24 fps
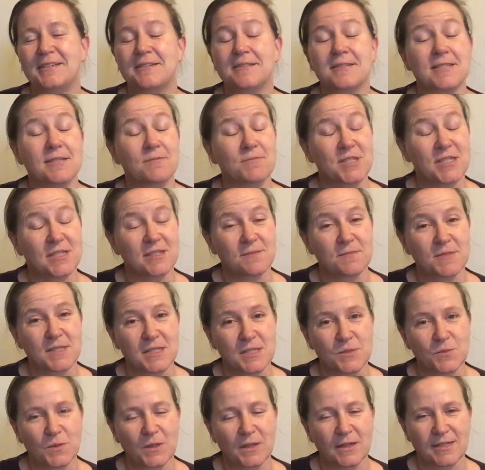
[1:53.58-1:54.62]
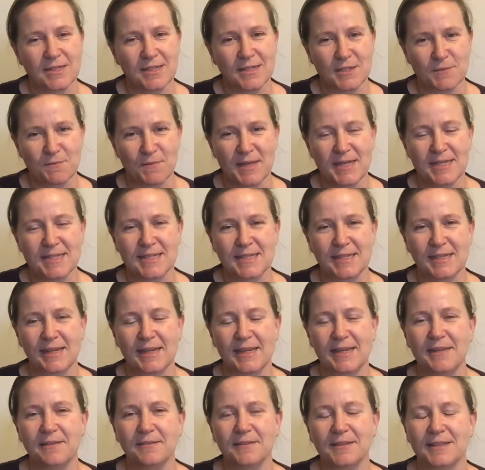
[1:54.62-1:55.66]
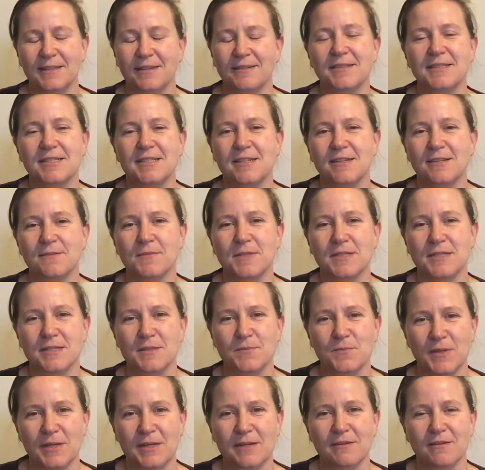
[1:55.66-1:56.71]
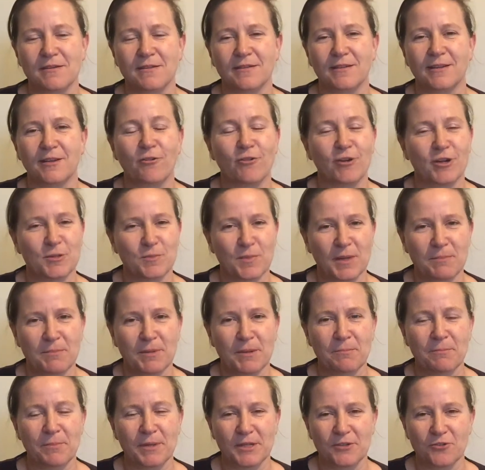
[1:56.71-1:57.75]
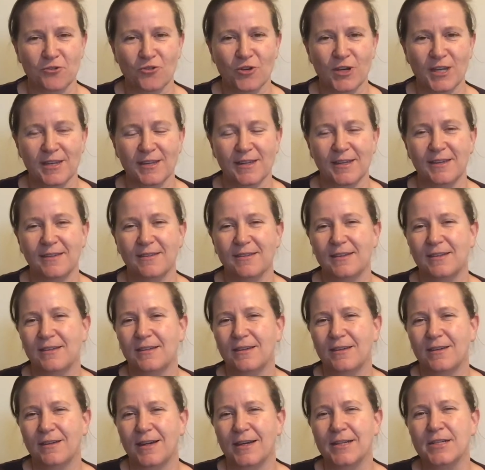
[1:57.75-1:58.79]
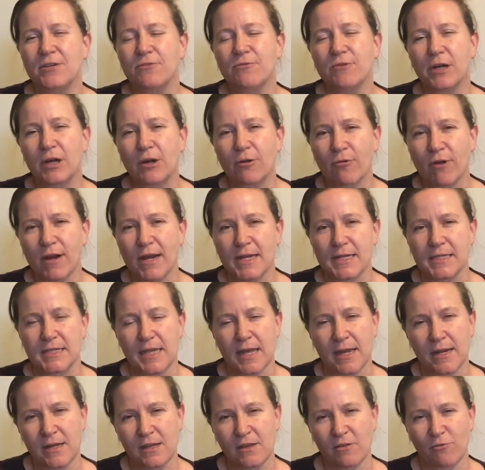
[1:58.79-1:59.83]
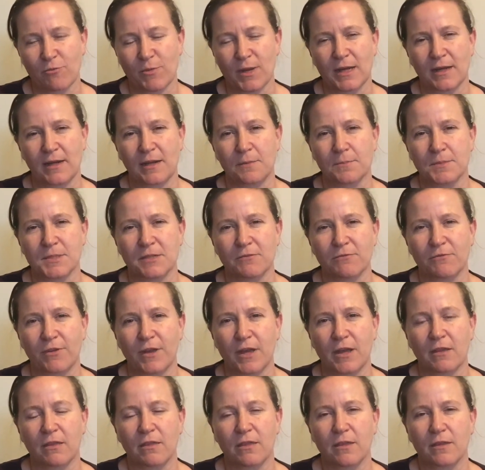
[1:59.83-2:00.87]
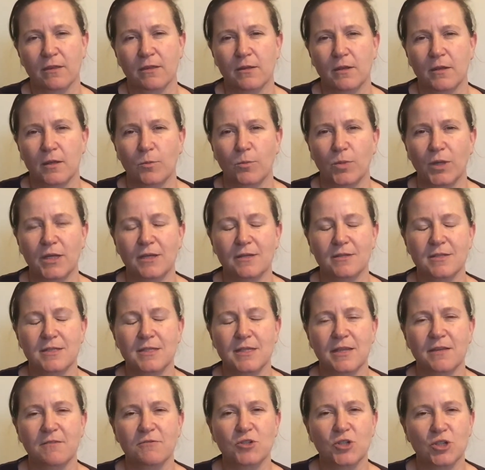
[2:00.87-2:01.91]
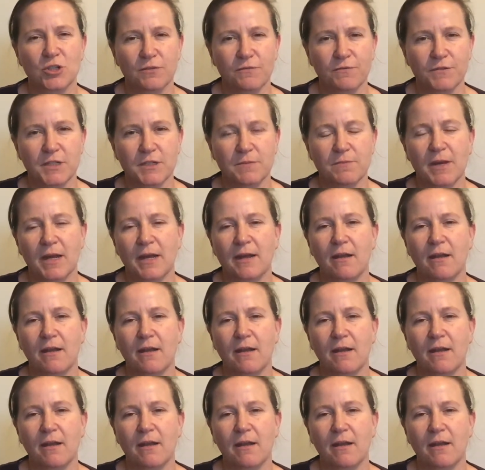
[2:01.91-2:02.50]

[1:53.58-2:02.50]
Sometimes it's worked out amazingly, and other times it's been incredibly bumpy and tricky. I don't regret any of my leaps of faith, because they've shifted my